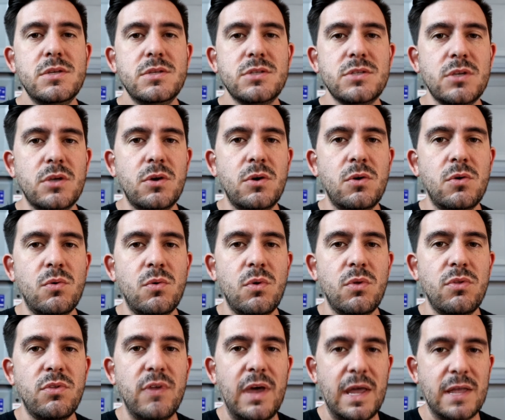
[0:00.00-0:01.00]

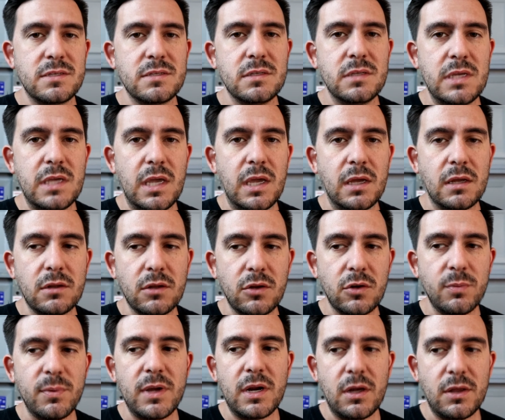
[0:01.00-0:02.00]
So that's leaking a
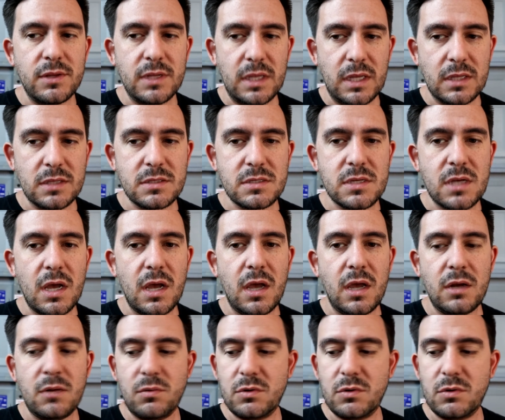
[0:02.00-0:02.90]
little bit on the inside,